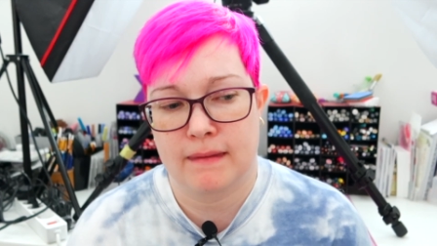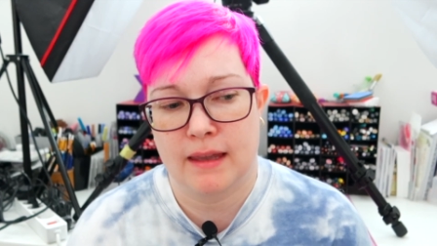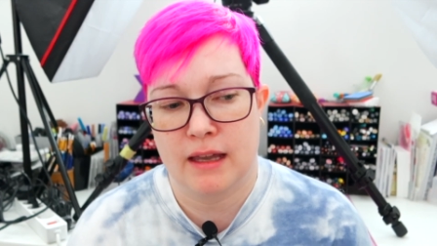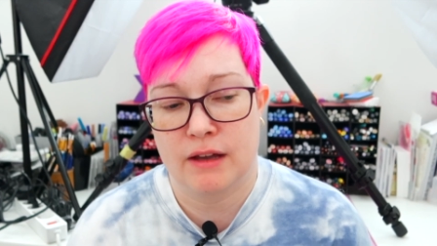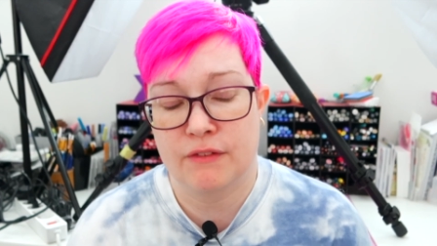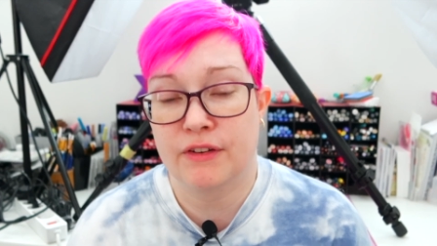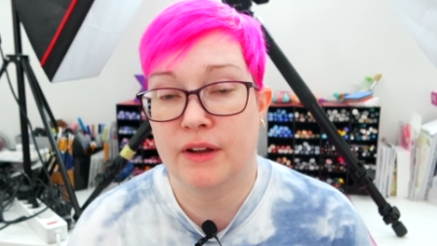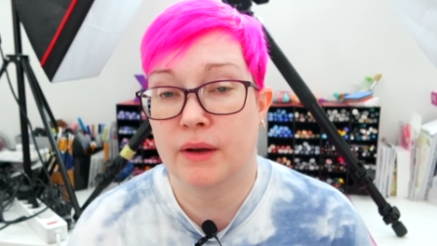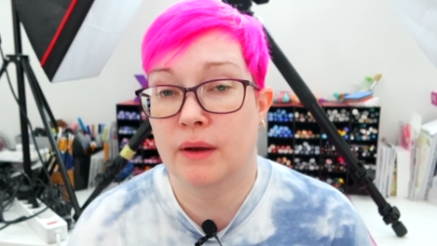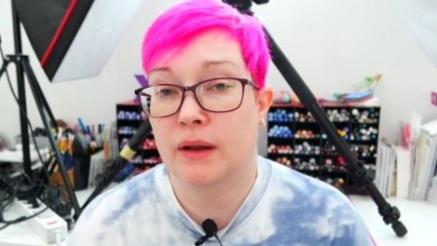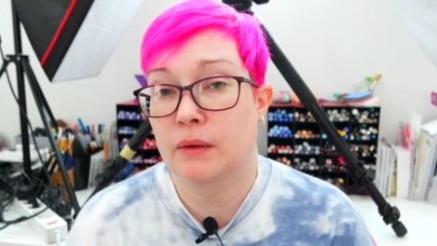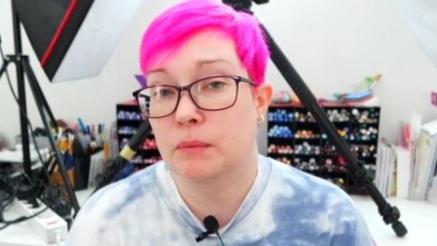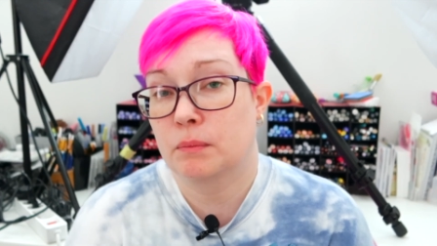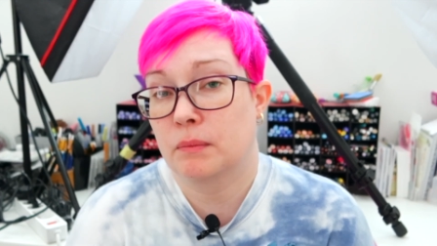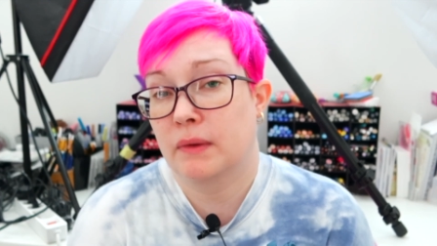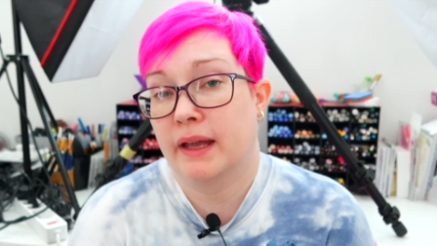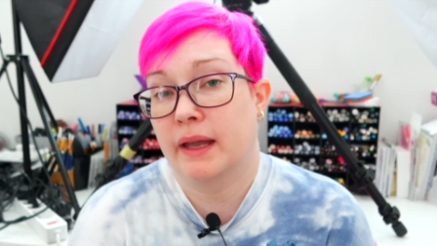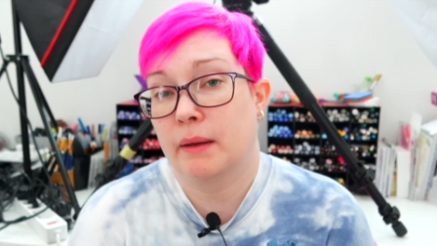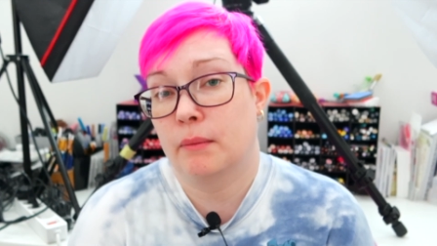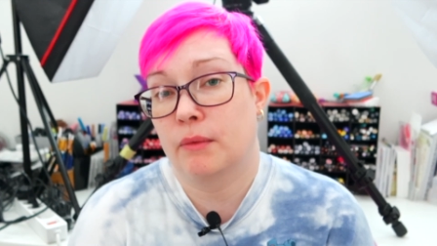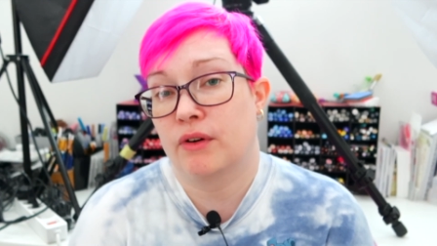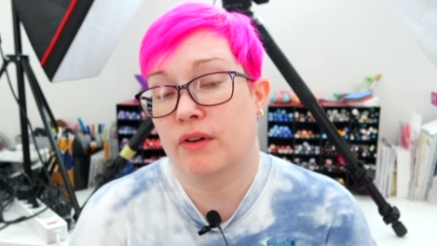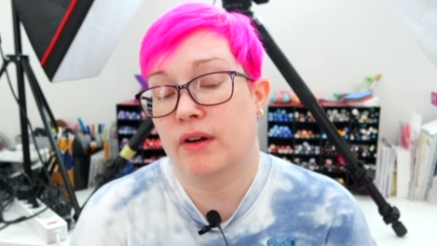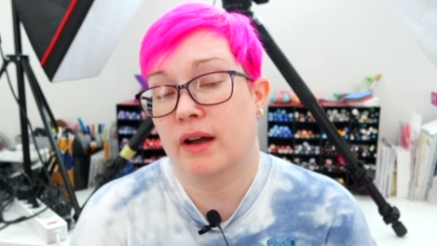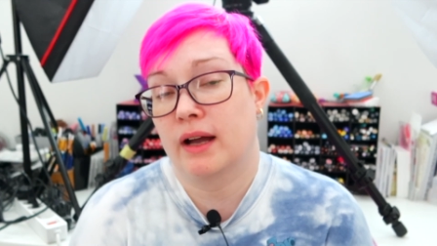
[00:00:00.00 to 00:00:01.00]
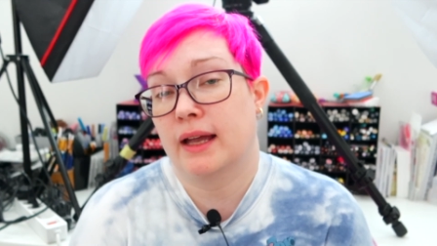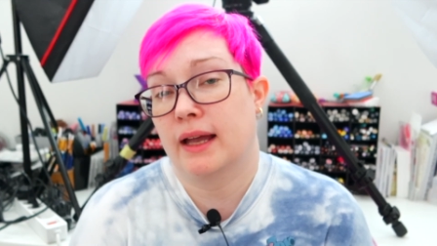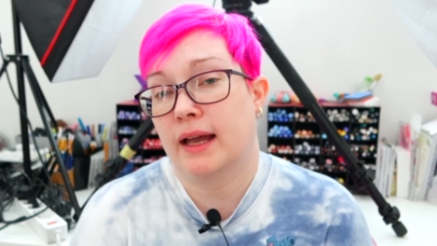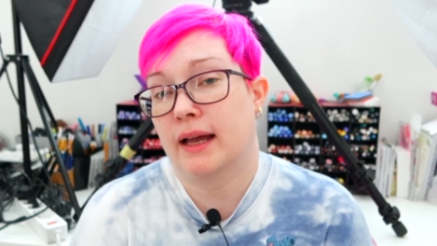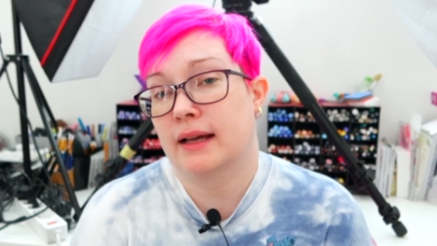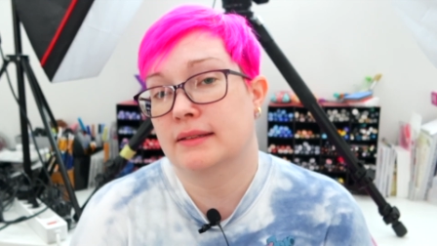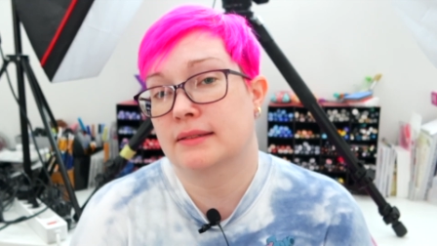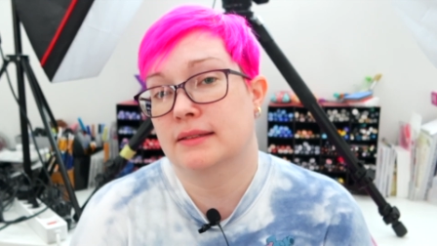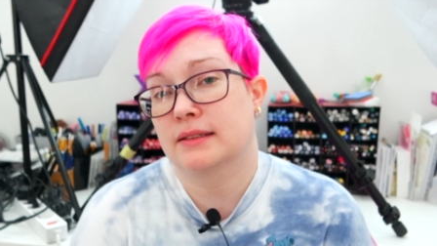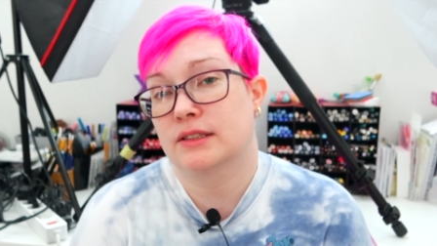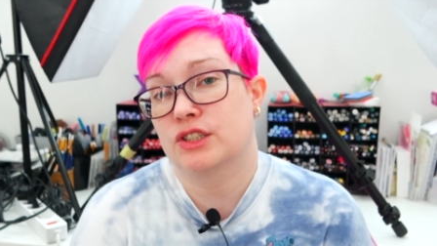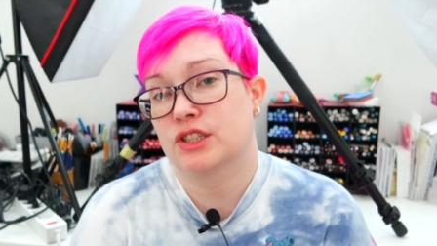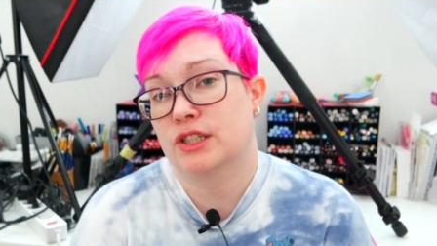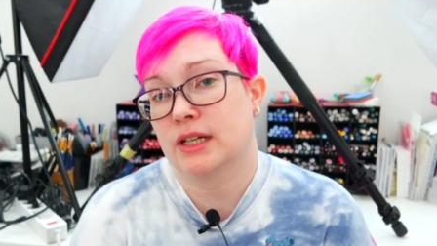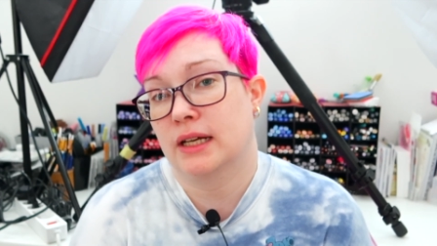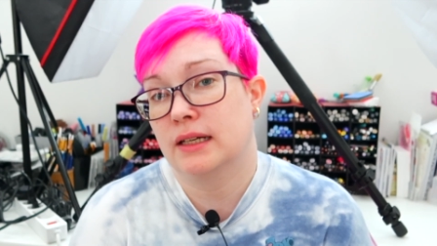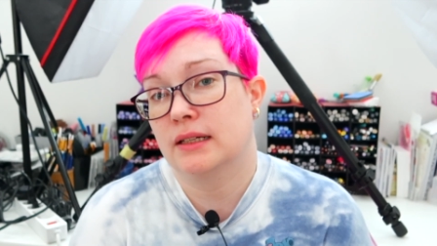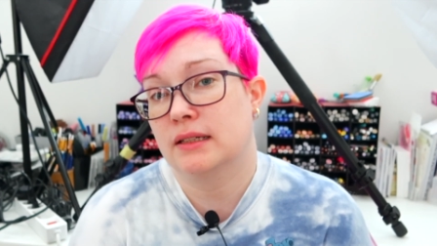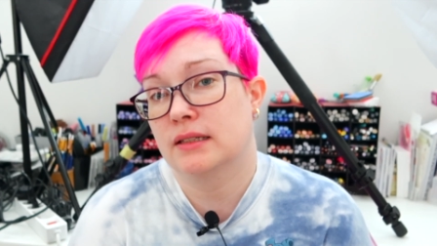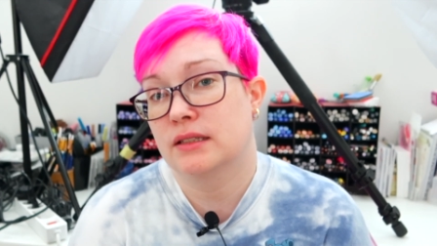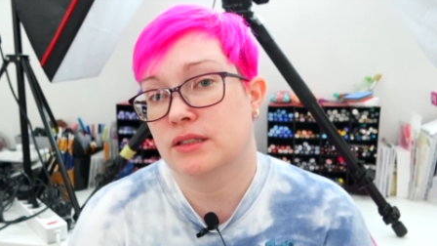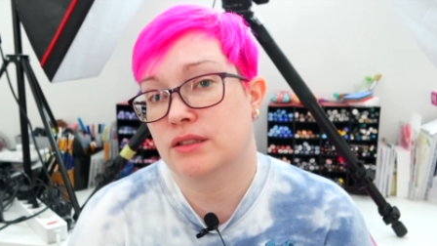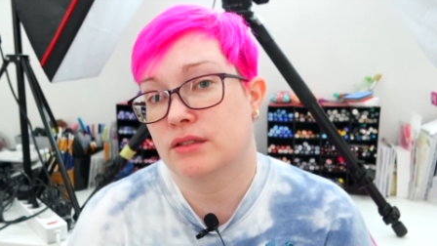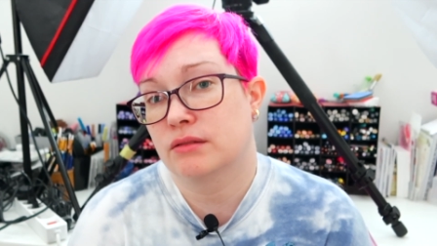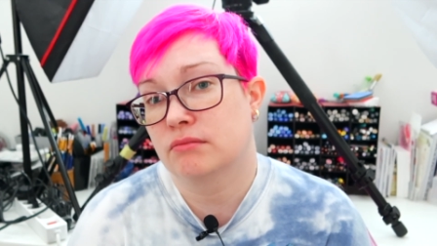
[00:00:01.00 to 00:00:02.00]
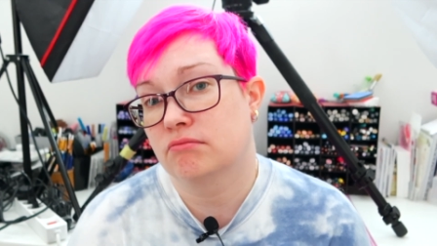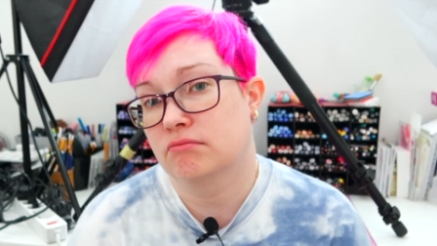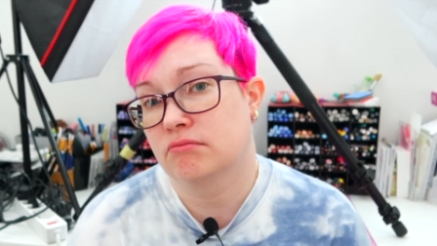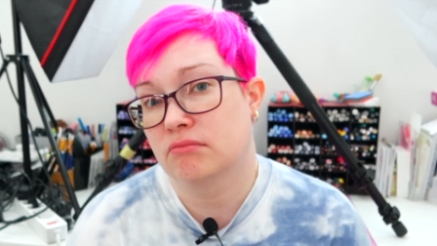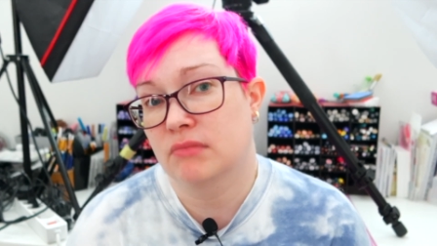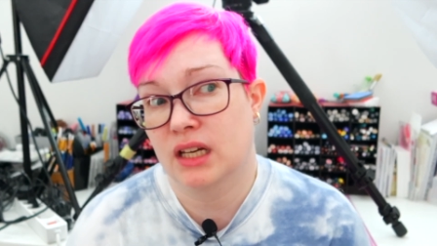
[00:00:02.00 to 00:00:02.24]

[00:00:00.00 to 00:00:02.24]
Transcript: I found out my MRI hasn't changed.